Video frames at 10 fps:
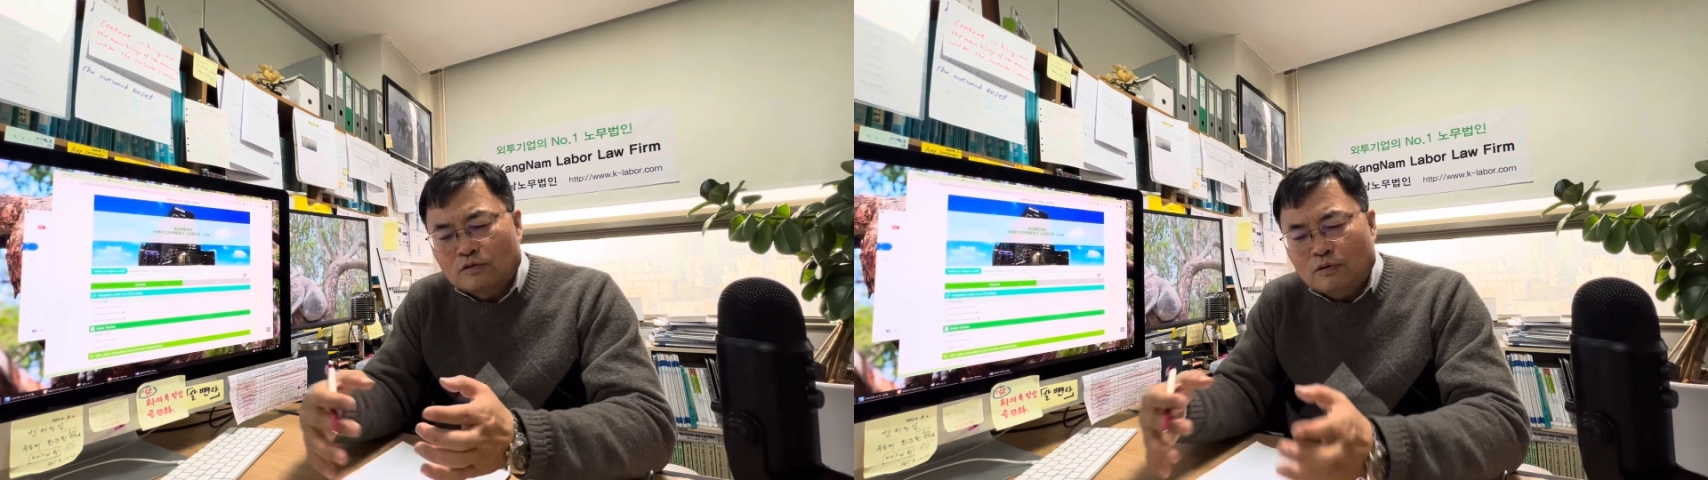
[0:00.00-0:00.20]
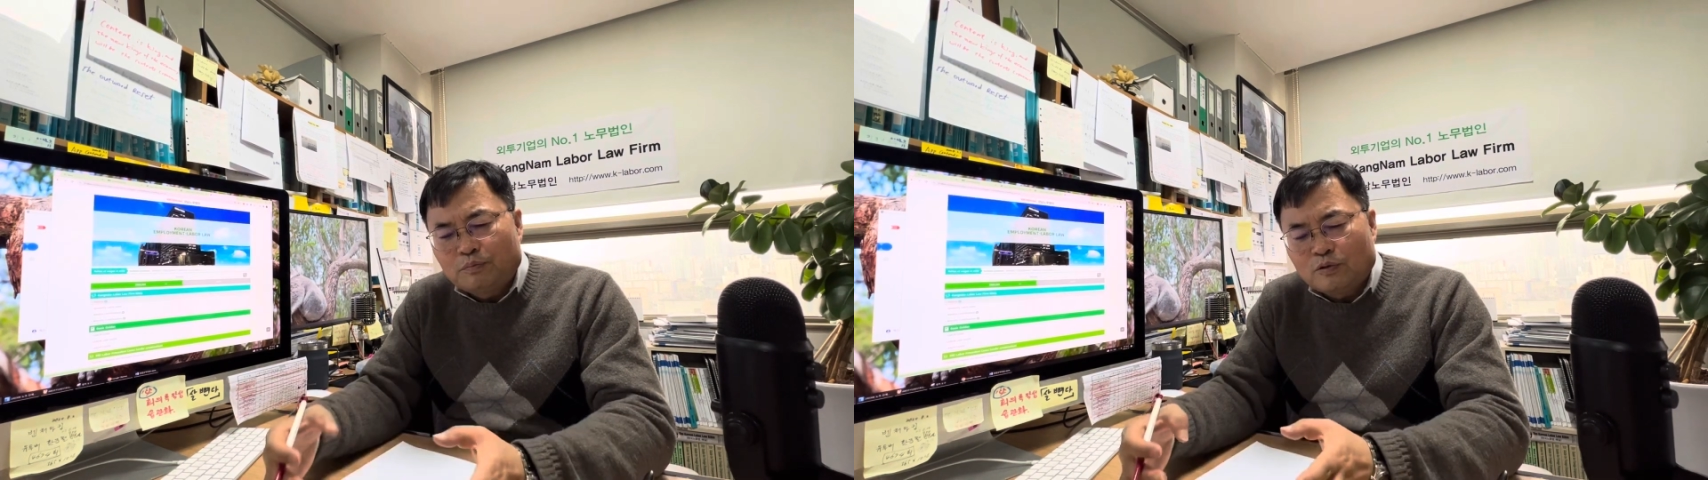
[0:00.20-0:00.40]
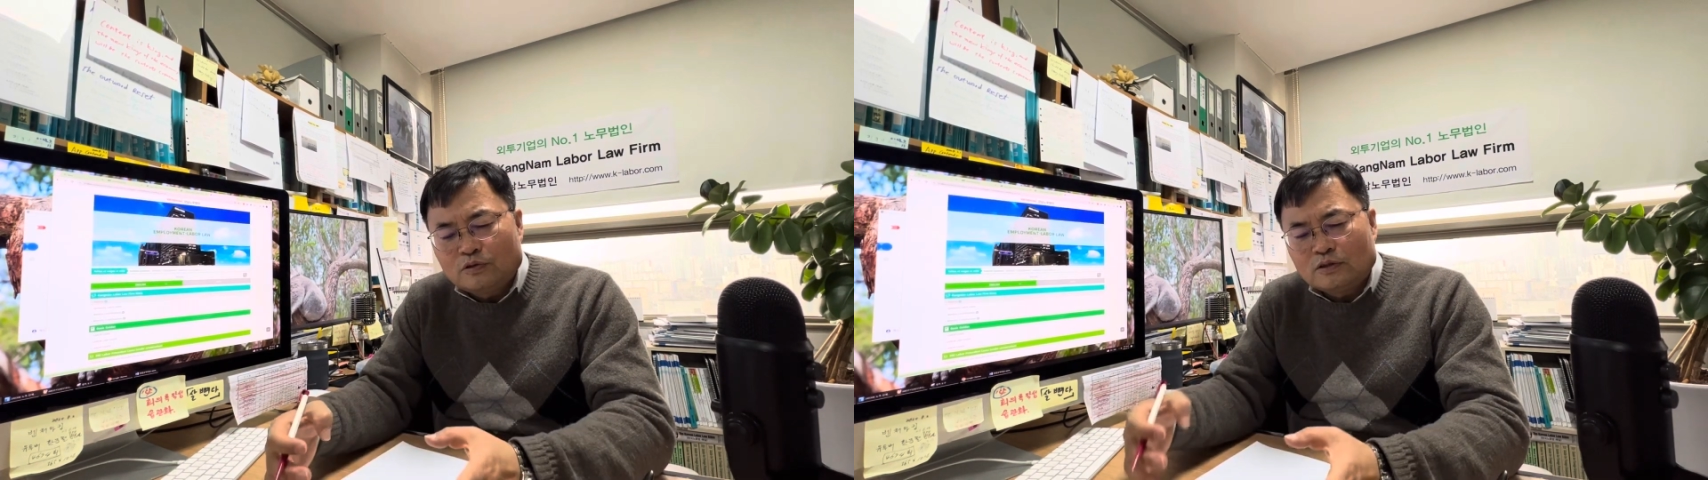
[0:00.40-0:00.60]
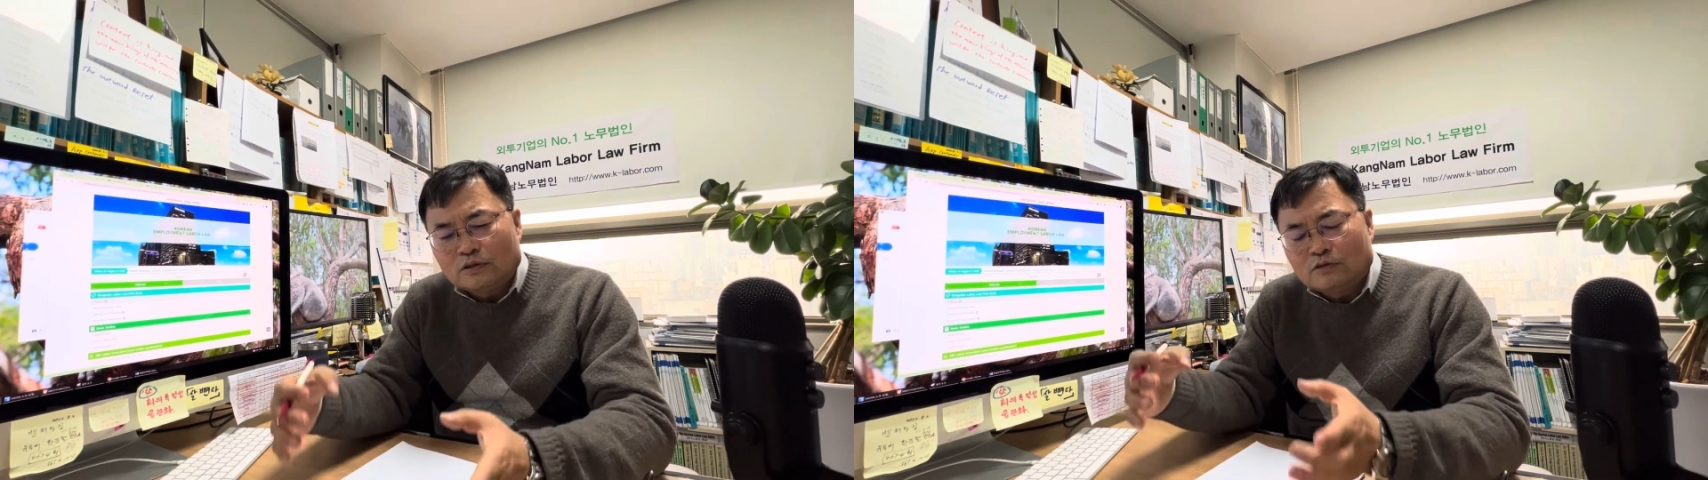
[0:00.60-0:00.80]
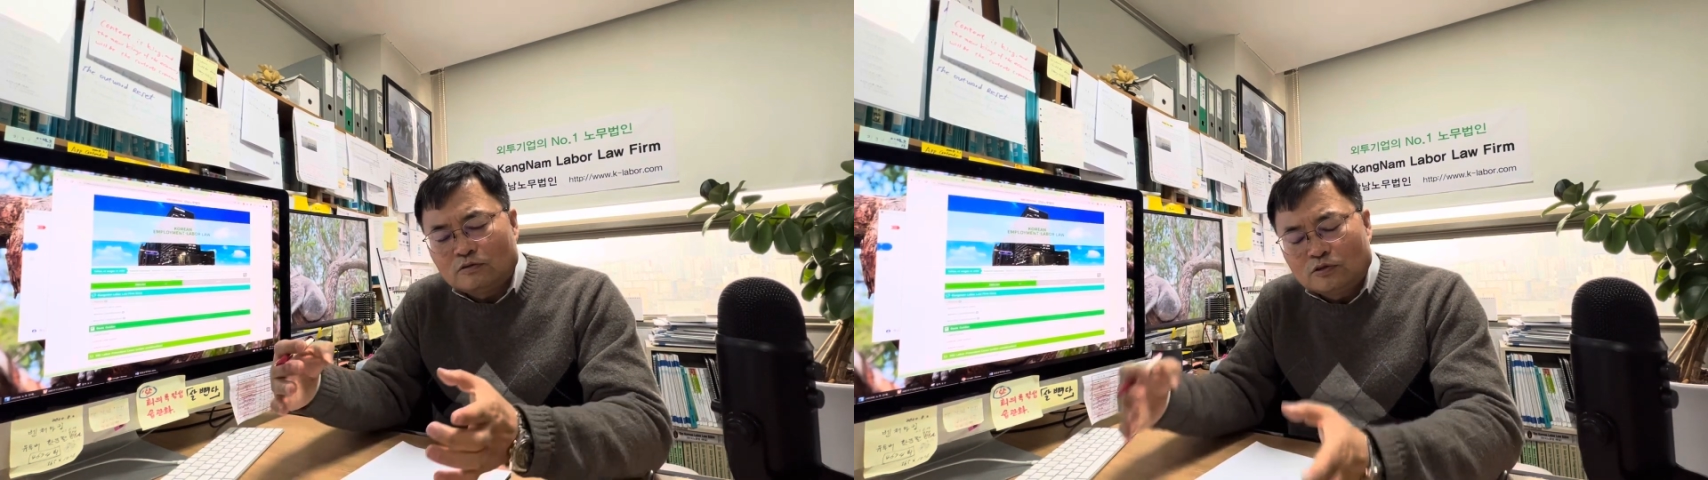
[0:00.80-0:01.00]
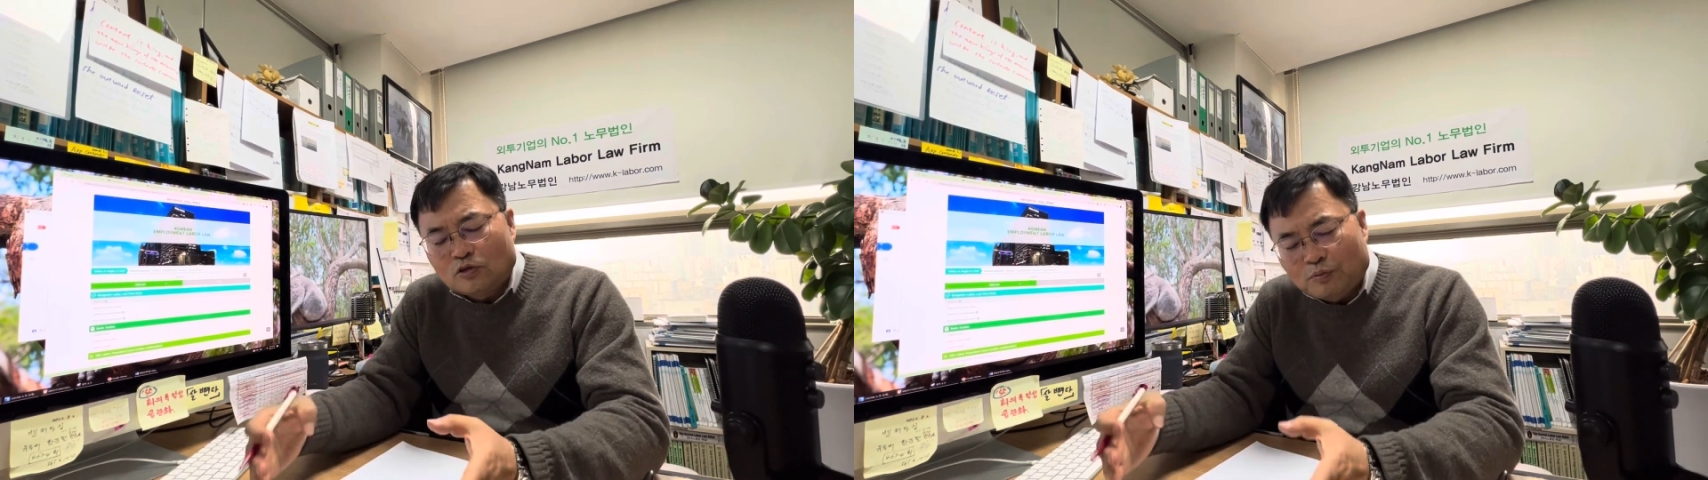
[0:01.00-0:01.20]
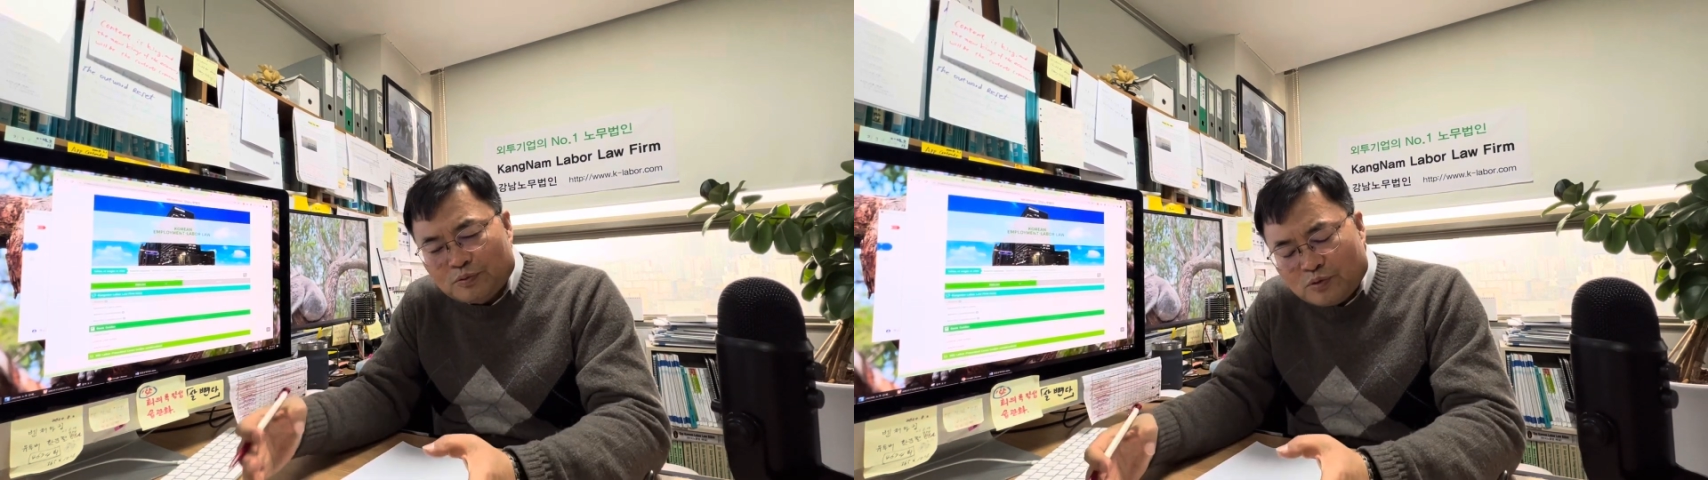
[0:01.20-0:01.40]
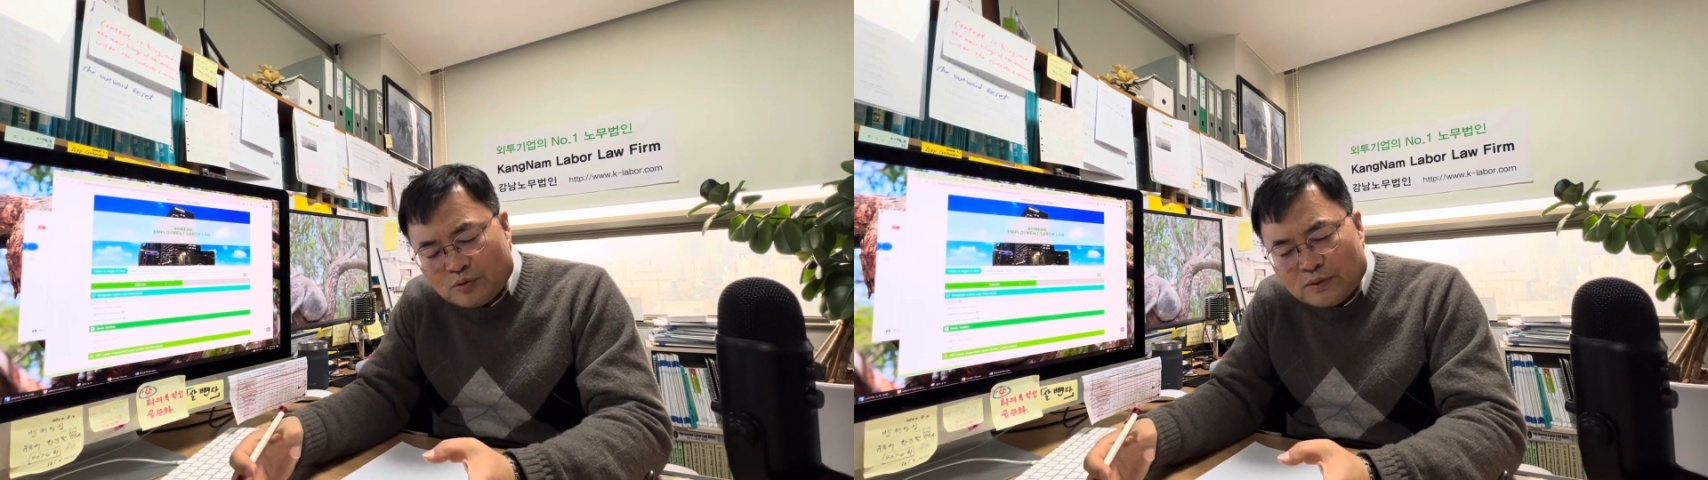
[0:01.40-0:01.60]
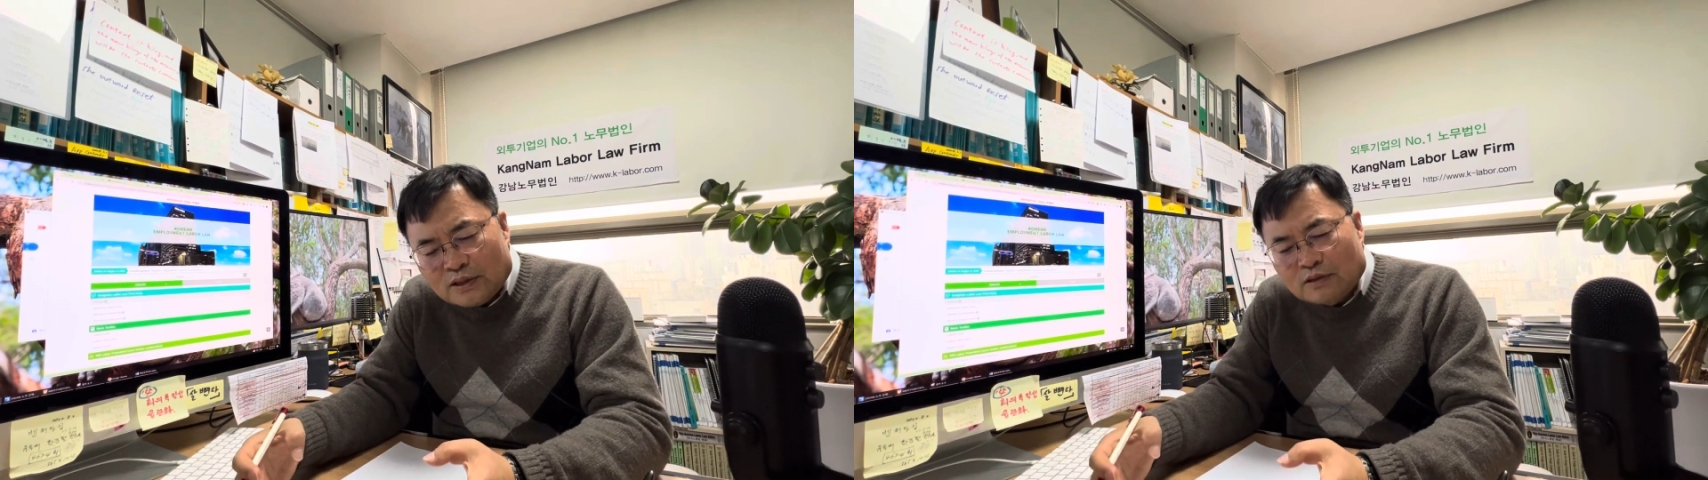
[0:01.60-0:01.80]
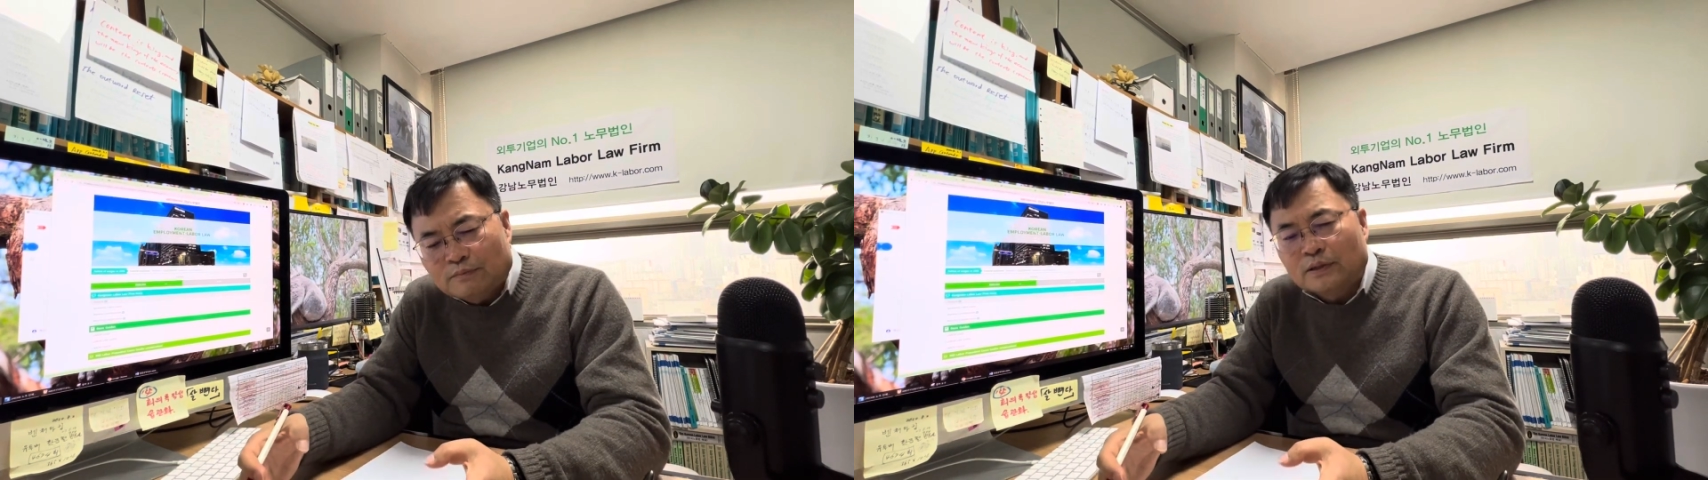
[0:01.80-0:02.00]
compose rules of
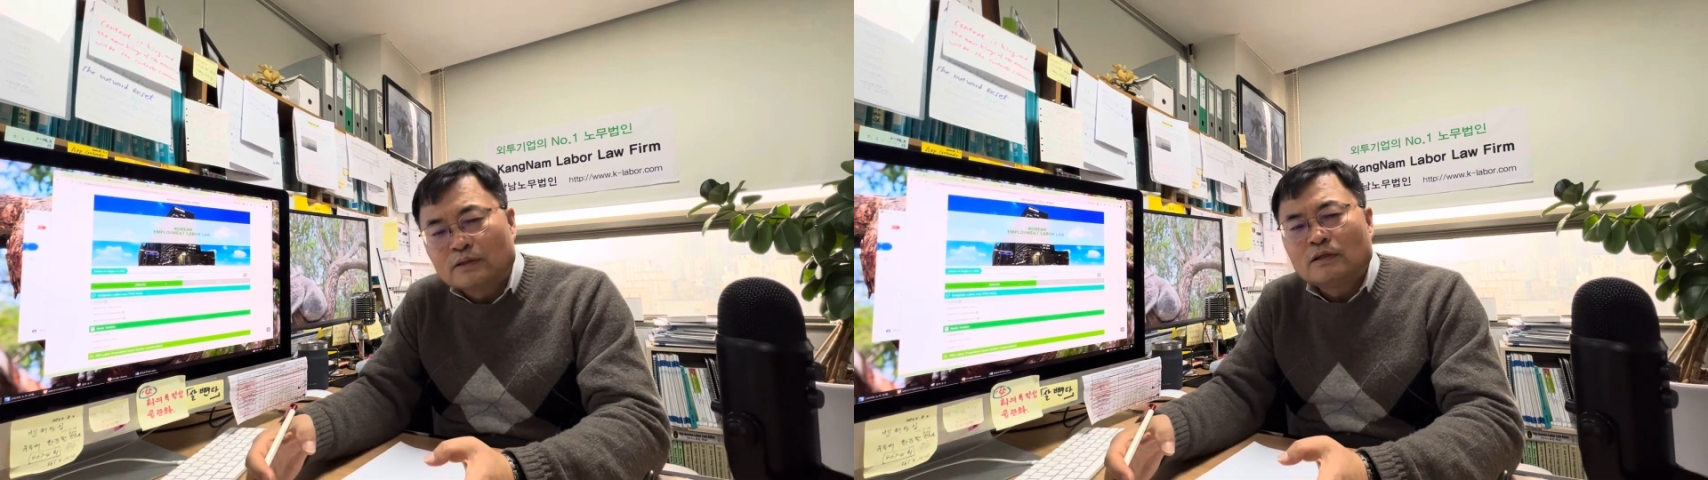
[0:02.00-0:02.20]
employment, but